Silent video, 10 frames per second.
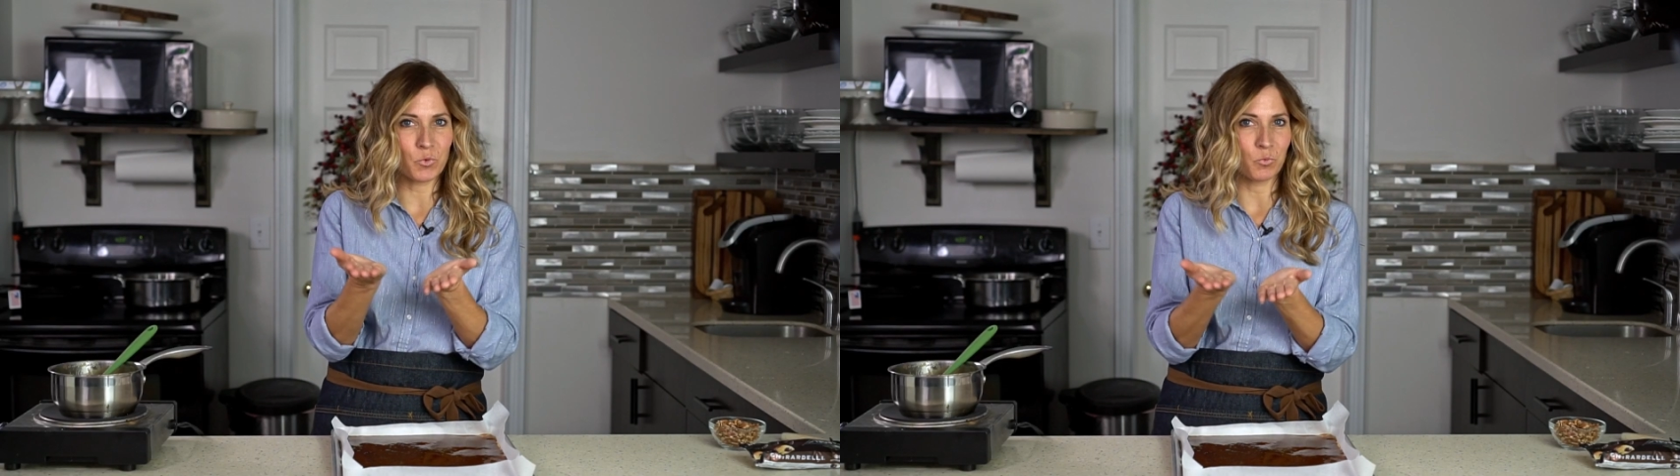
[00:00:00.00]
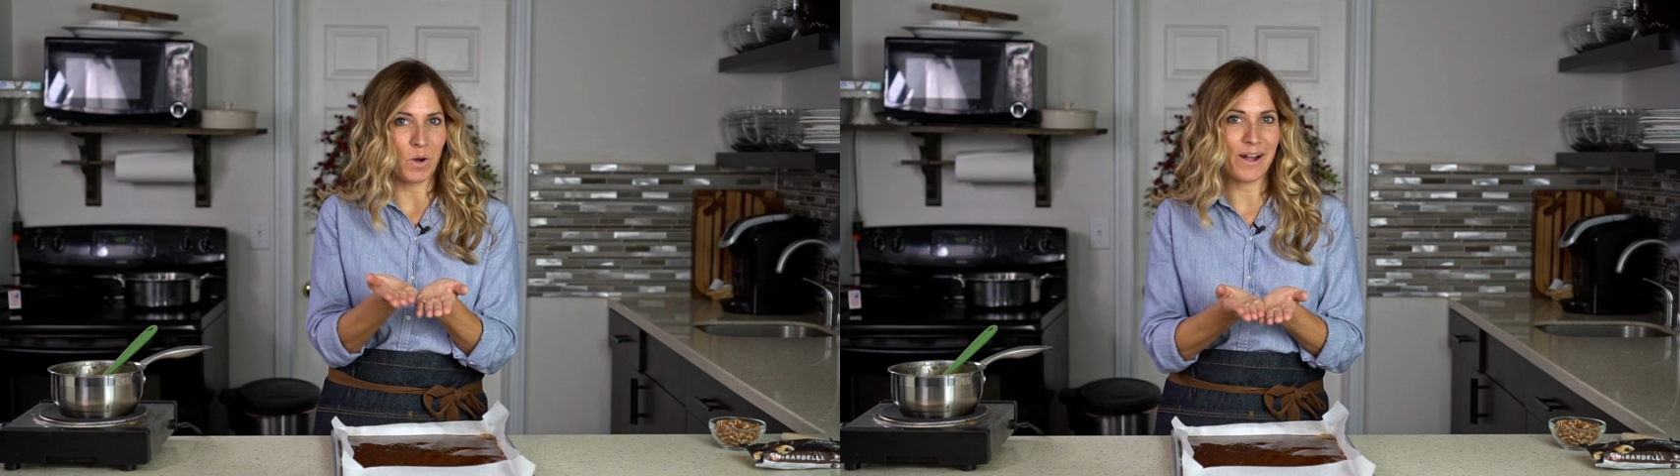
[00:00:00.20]

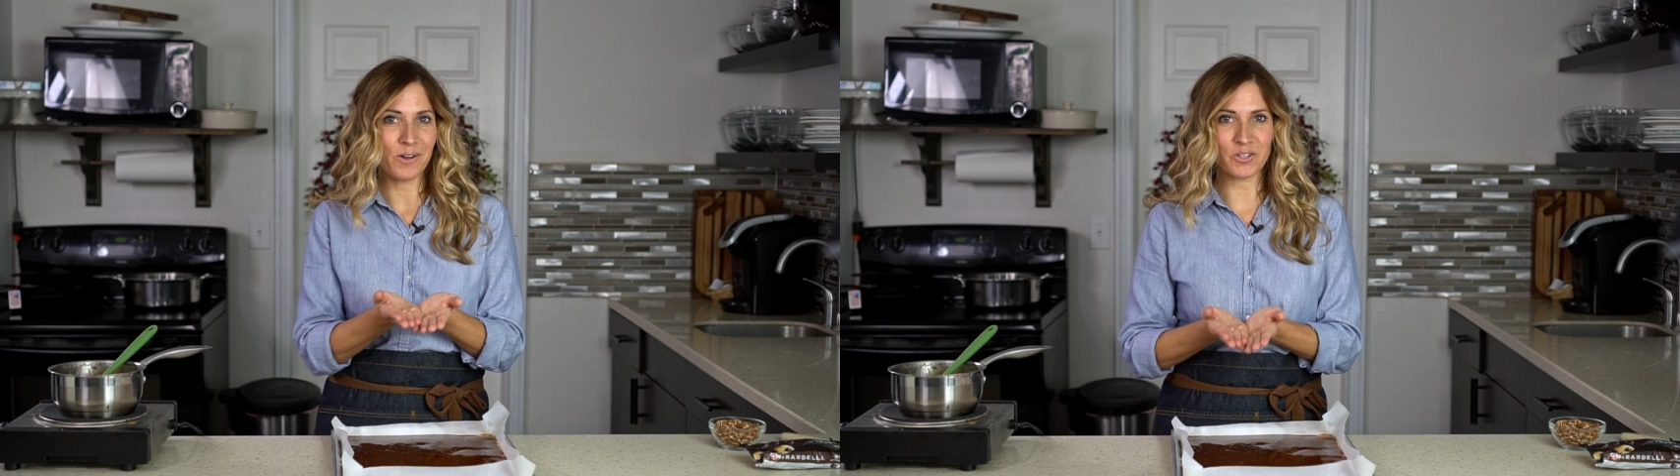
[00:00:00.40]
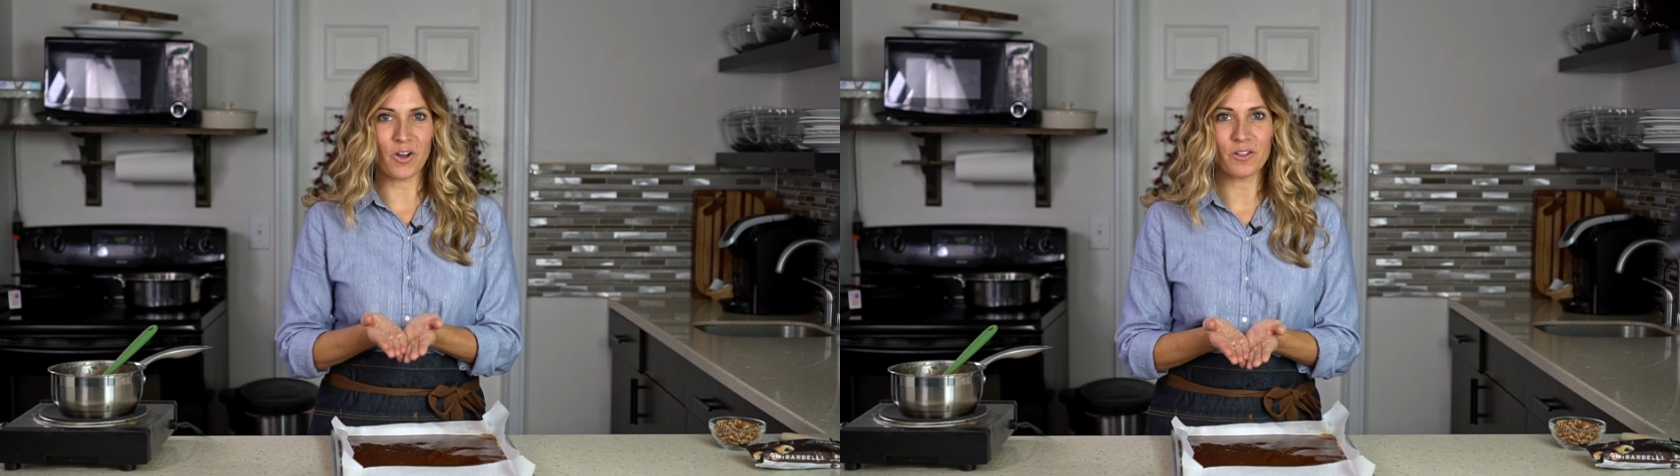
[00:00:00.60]

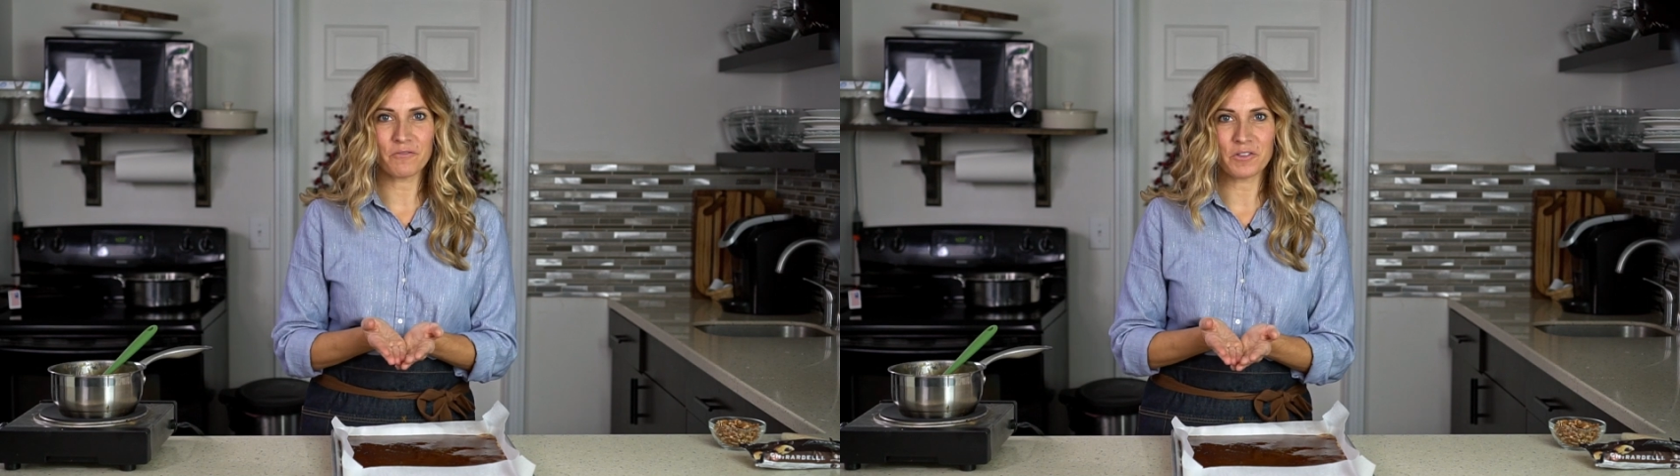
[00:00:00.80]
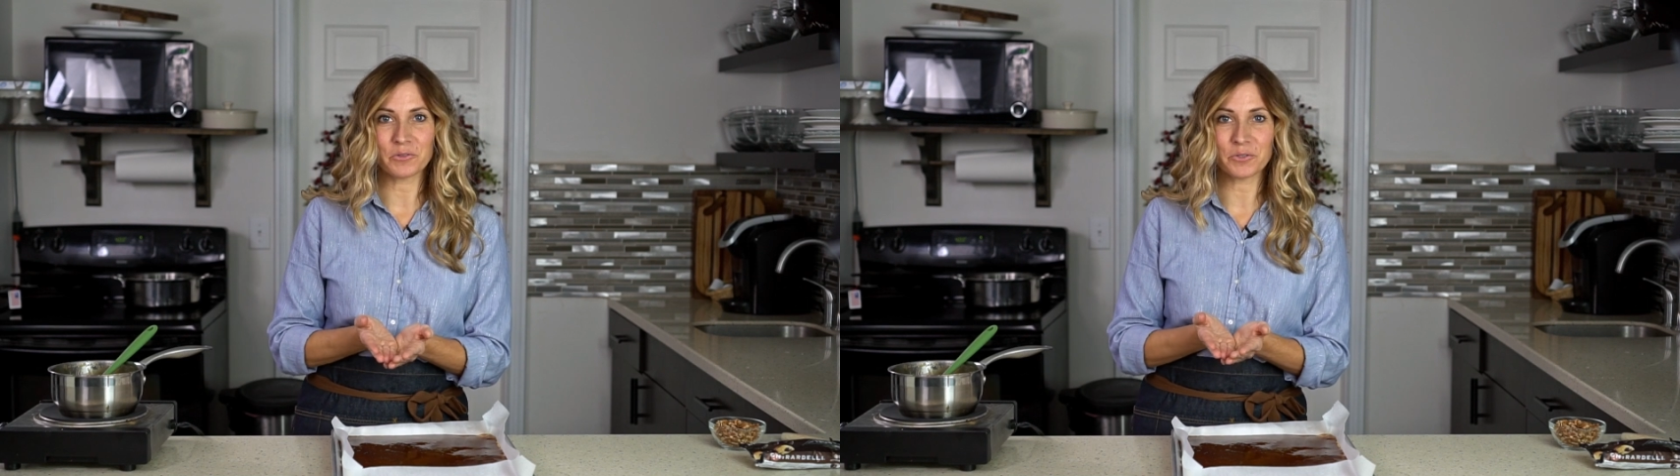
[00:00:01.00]
surround all
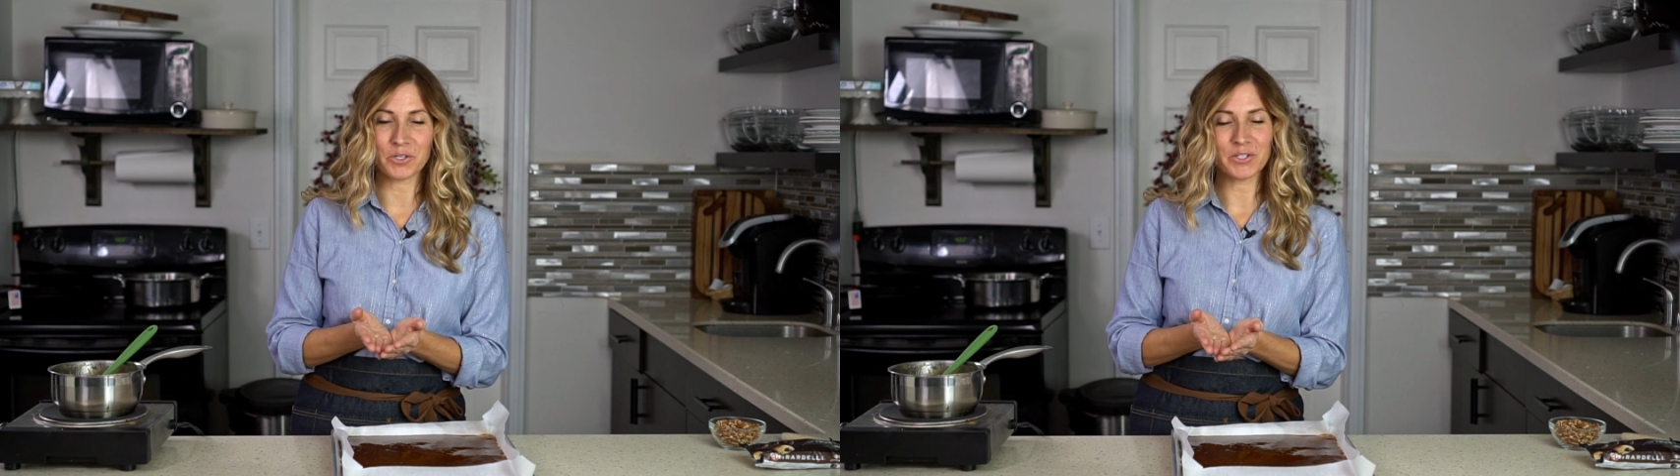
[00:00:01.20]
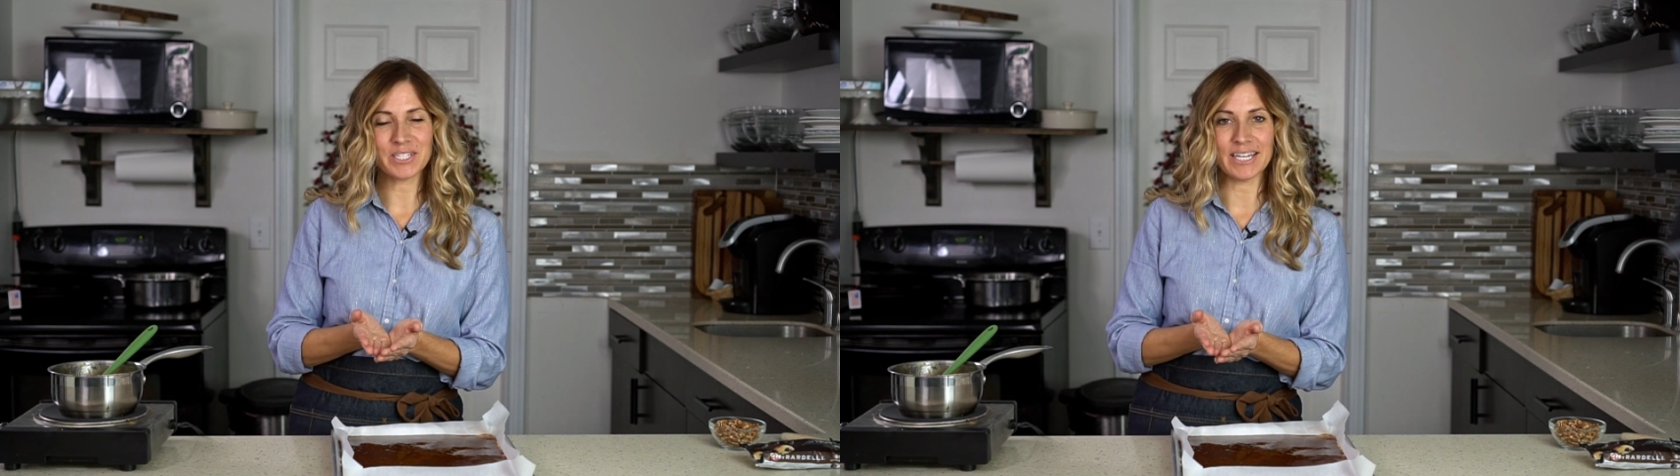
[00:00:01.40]
of those
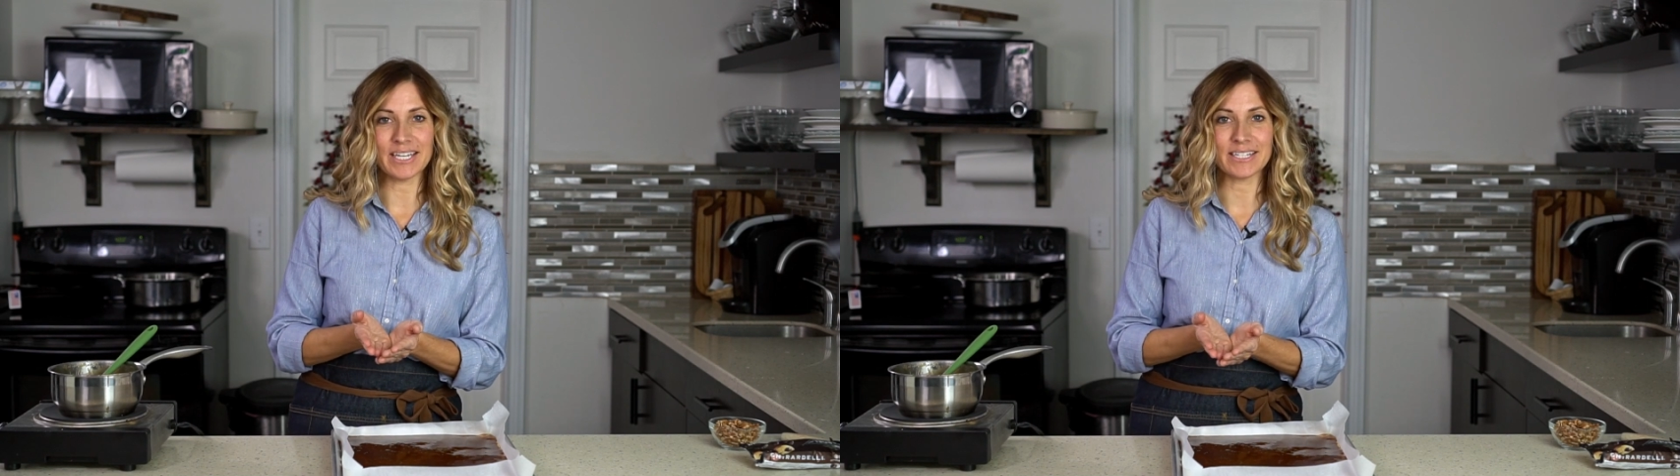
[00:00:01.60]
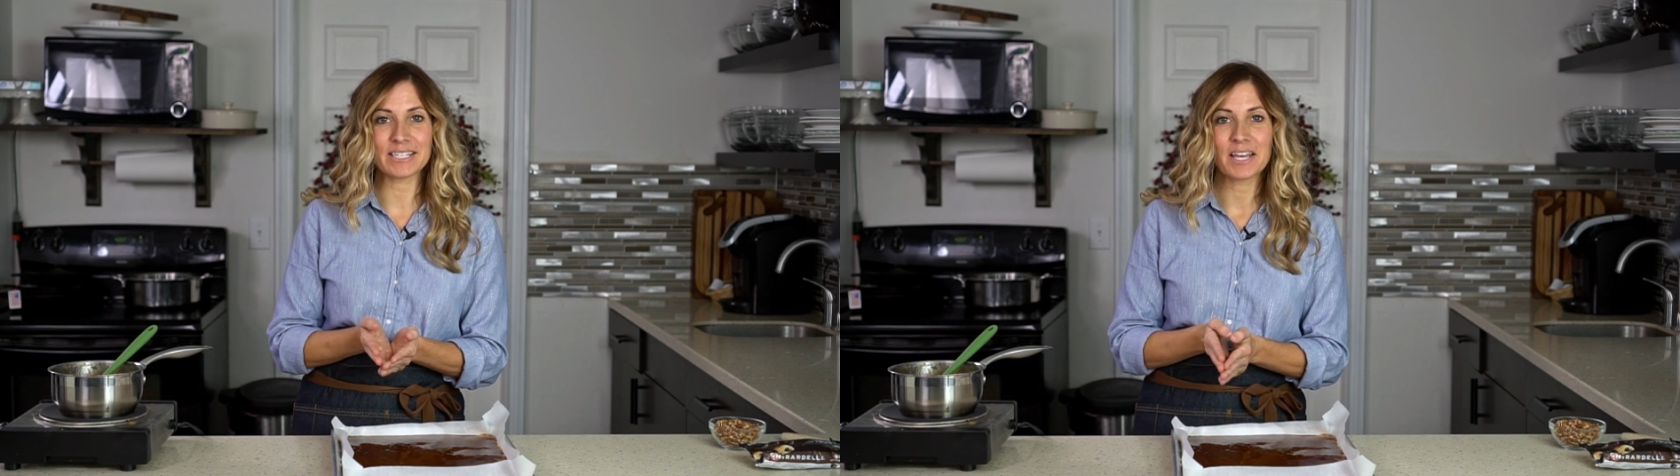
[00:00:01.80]
saltines.